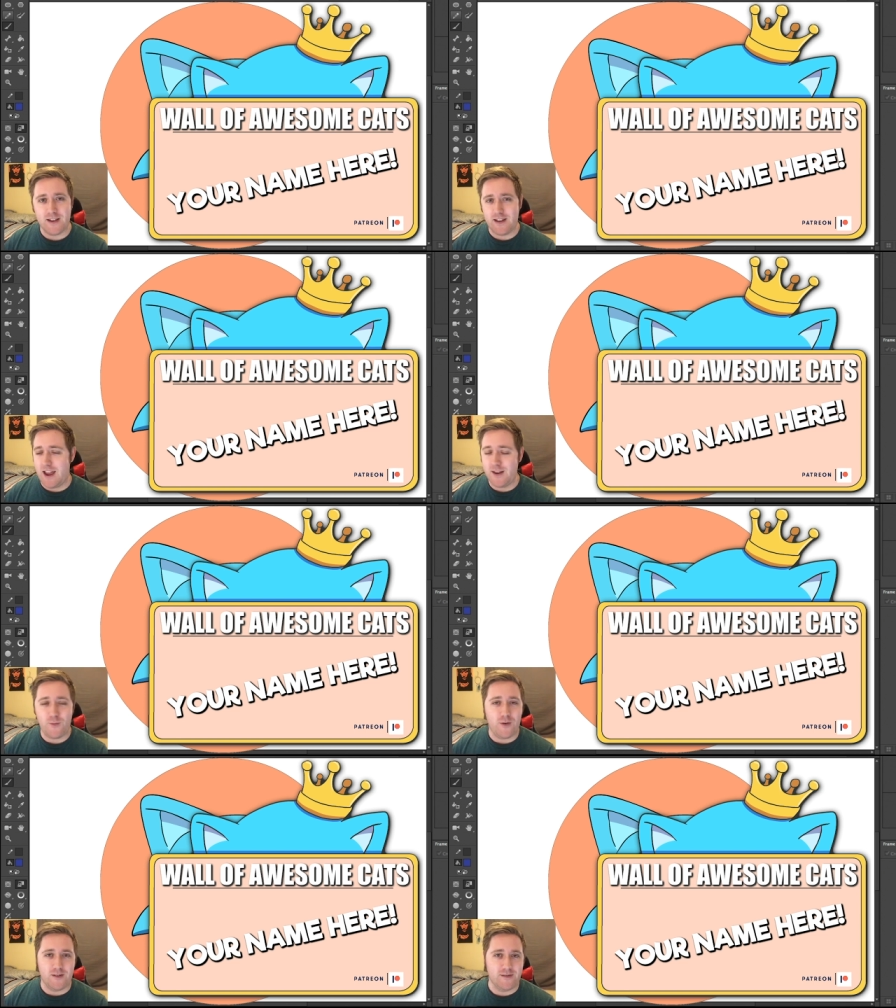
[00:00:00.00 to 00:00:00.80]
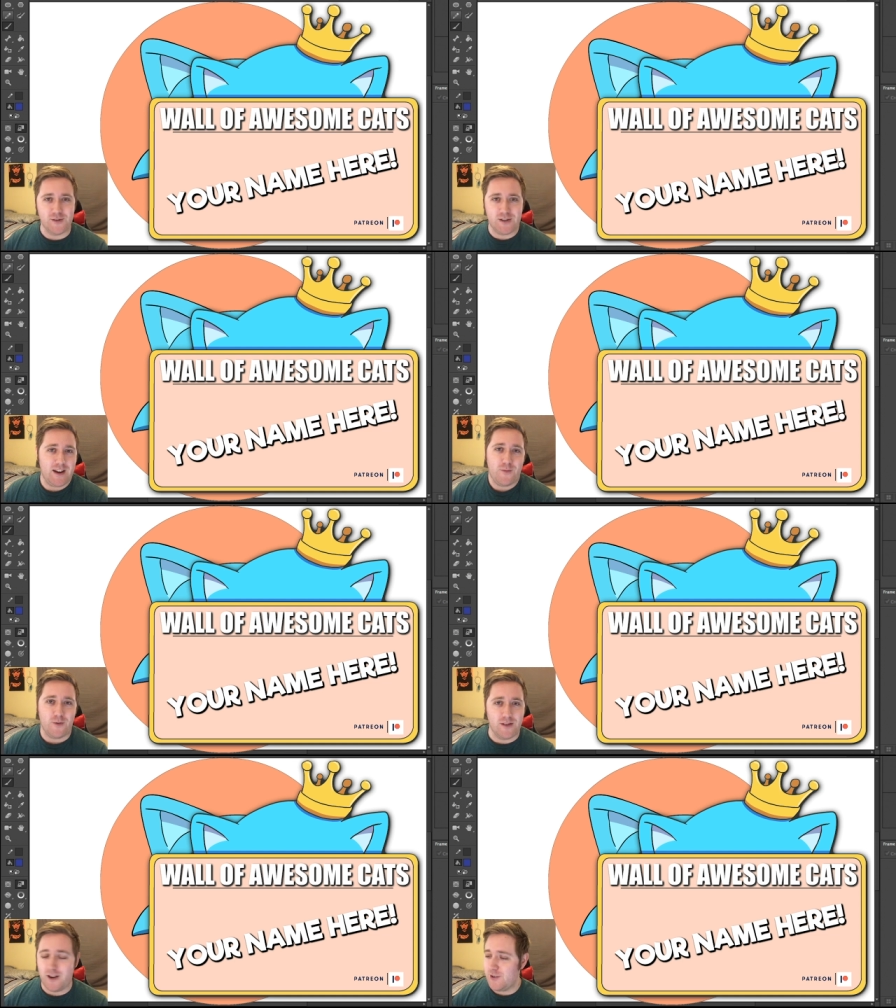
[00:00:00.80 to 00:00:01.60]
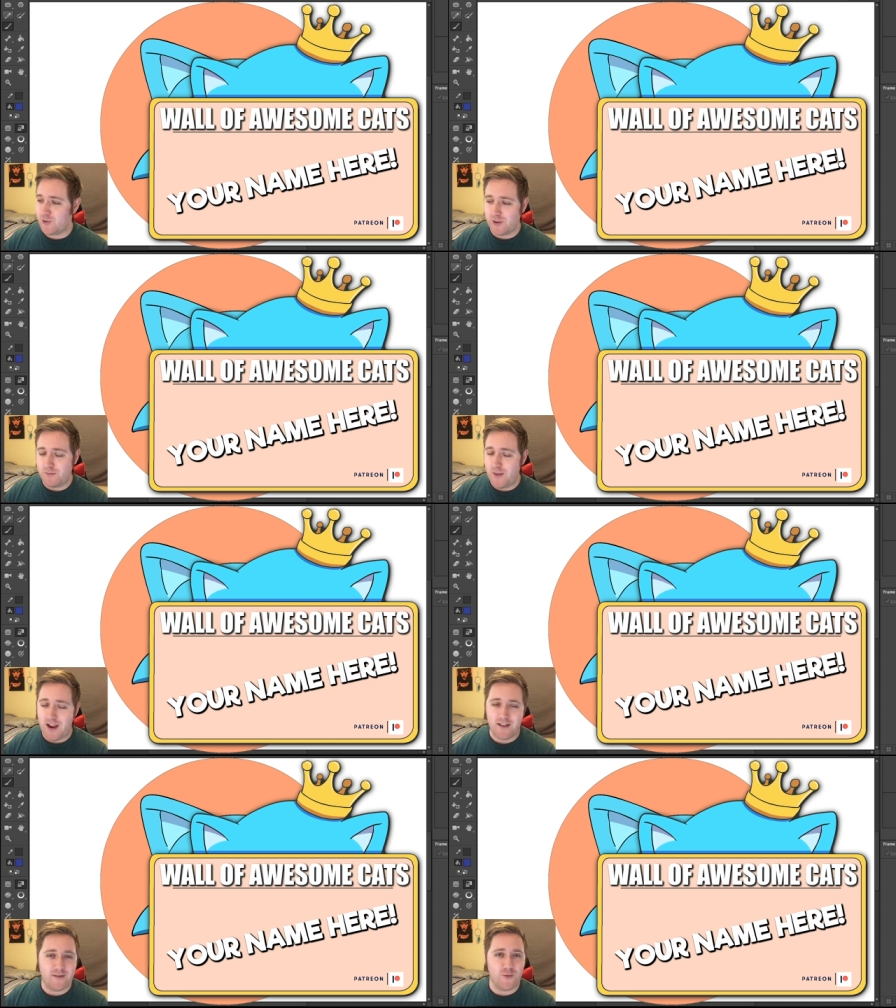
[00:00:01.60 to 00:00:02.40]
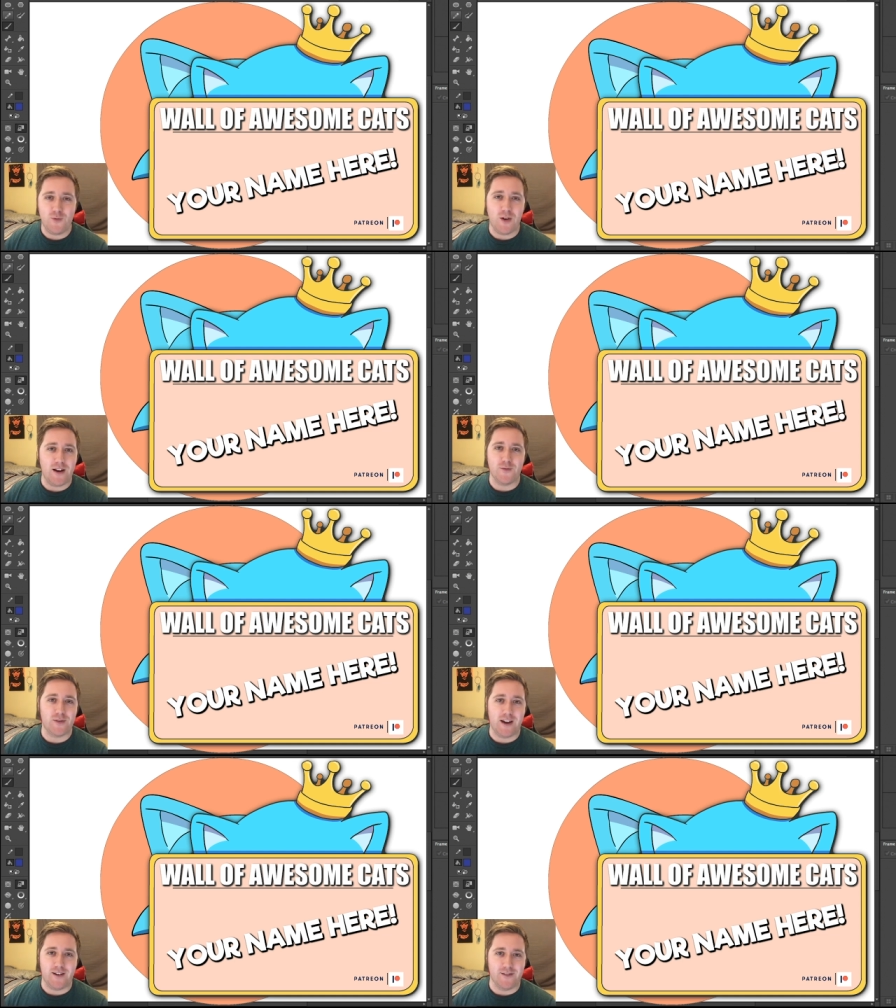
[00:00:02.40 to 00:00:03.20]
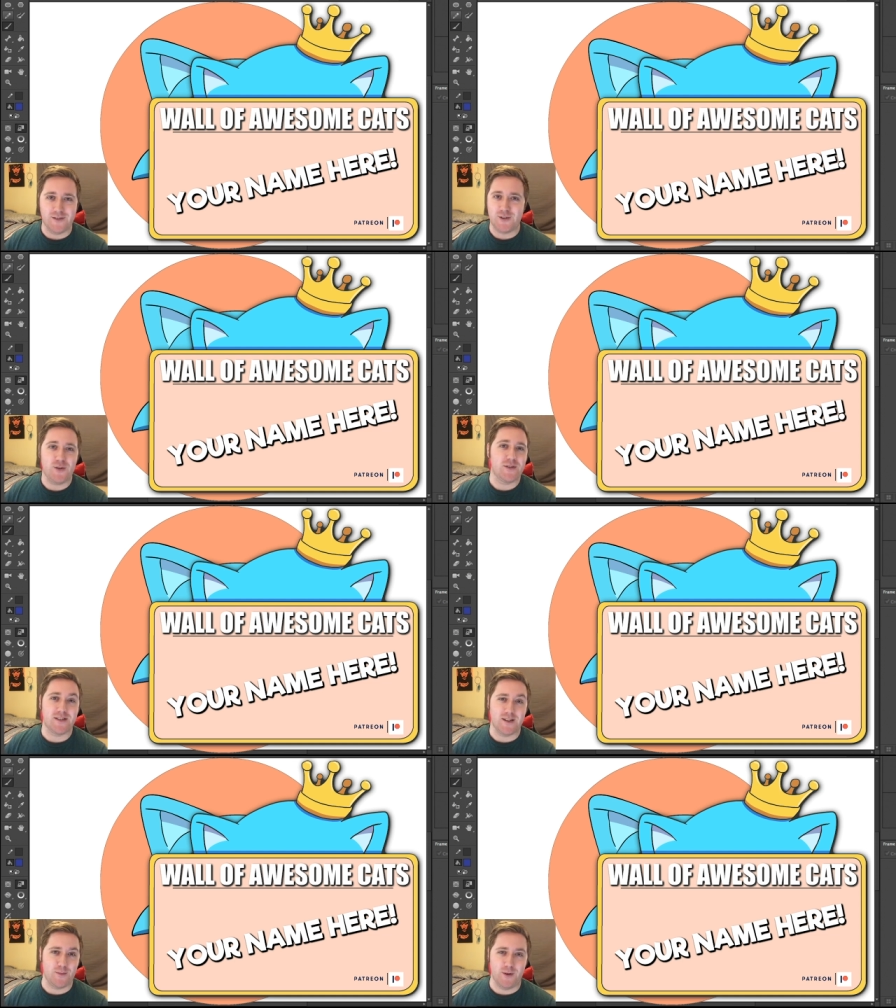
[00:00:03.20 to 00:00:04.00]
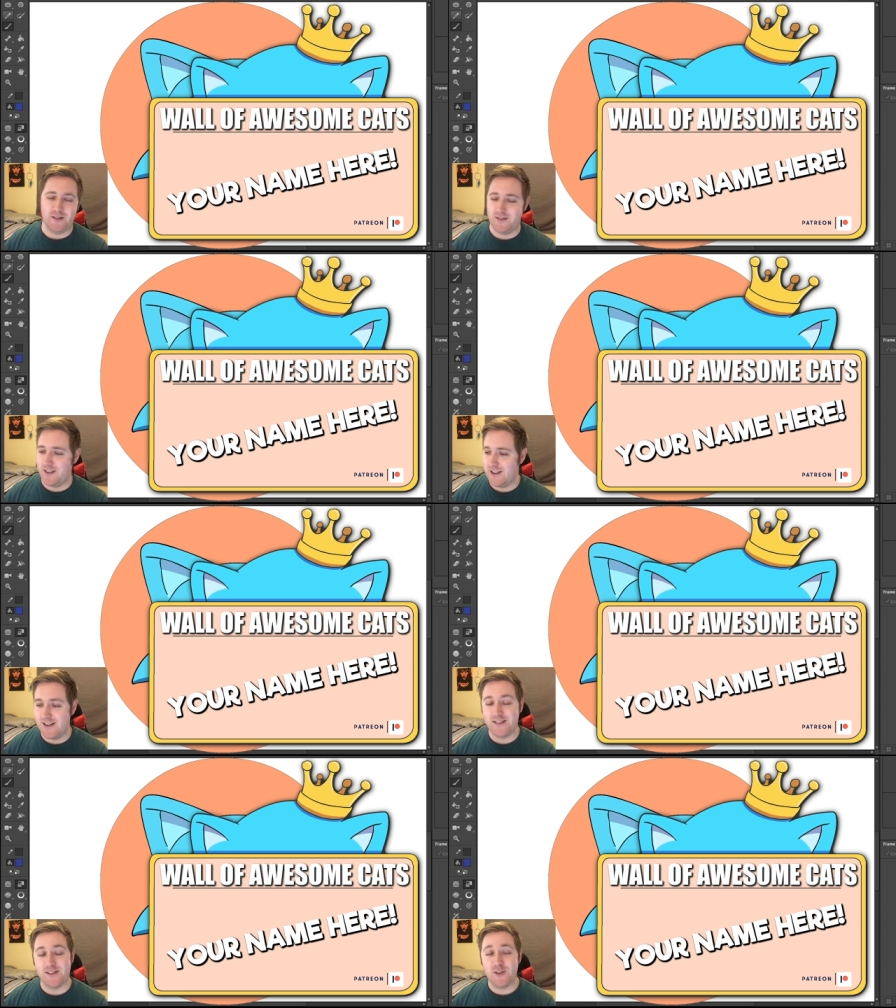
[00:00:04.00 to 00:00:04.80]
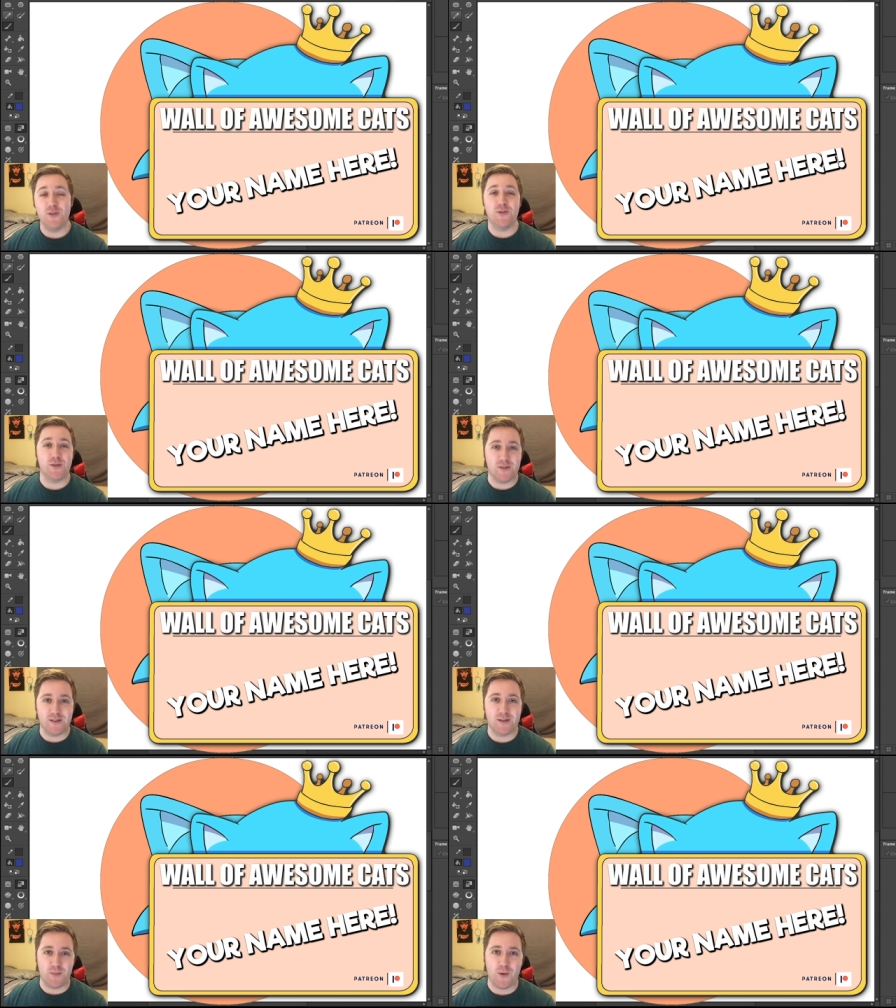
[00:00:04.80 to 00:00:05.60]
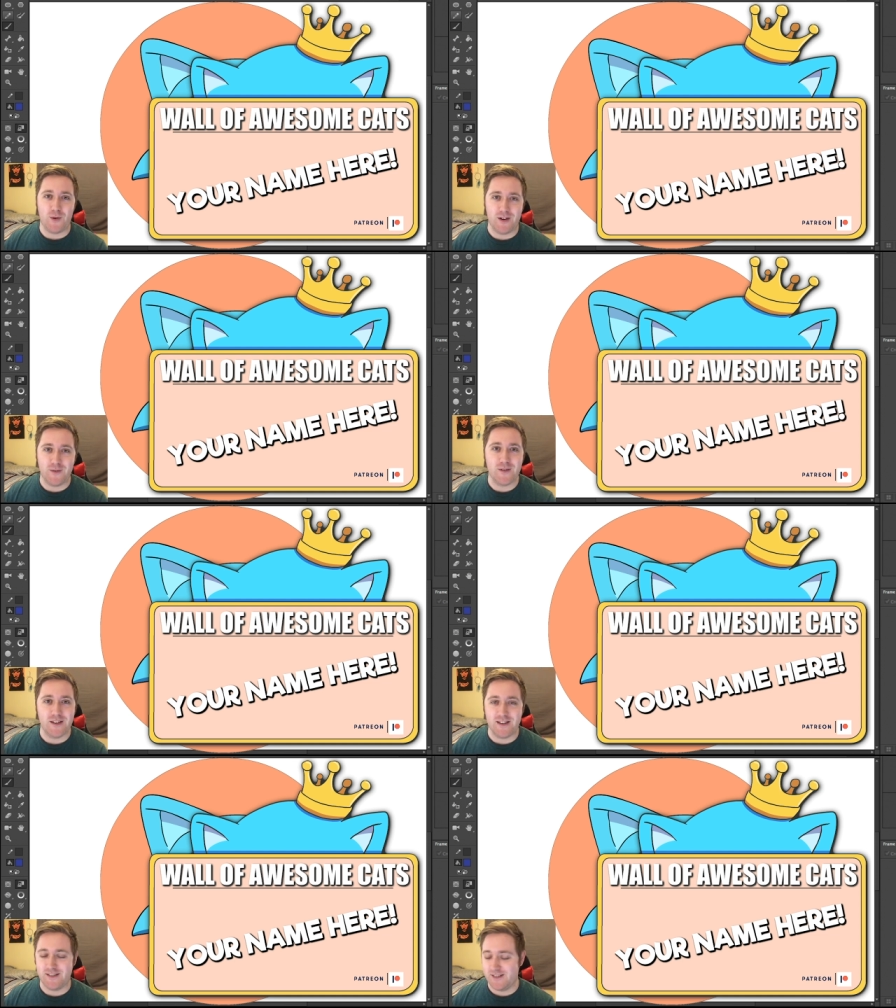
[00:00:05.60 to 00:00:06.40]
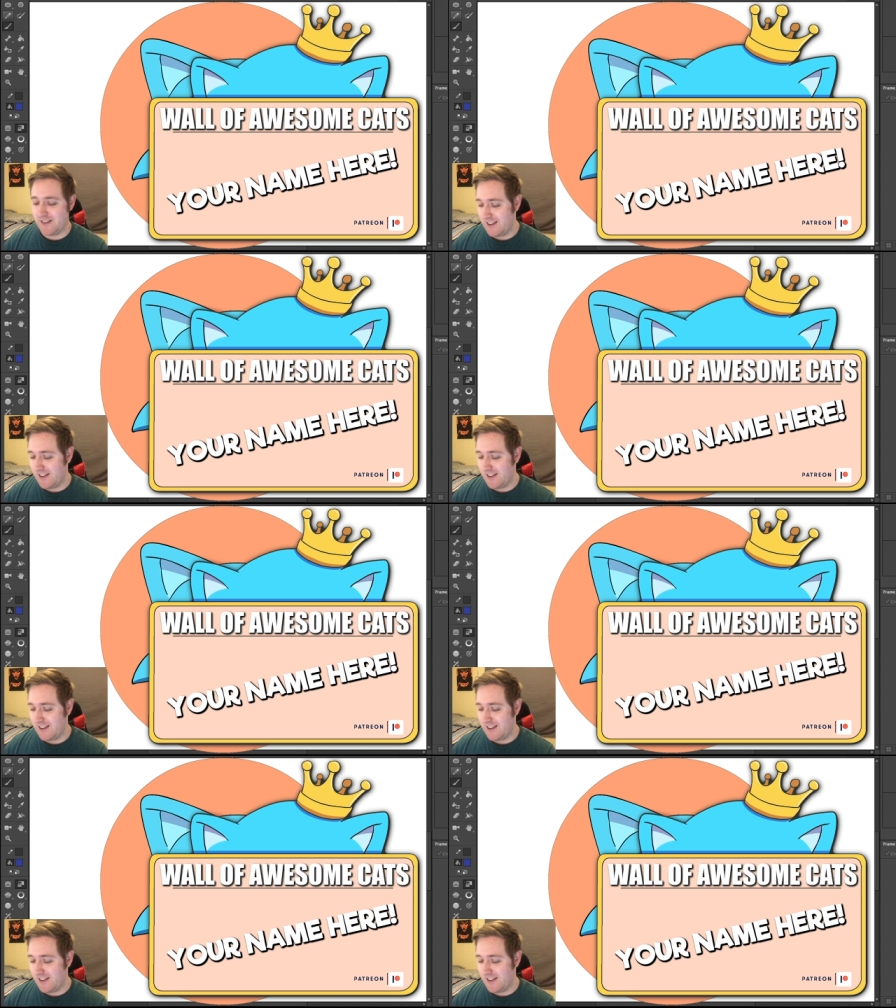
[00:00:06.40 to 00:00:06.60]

anyone, just anyone, Ice Cream Man, who, I don't care, just show it to someone. It's a huge support, it really is.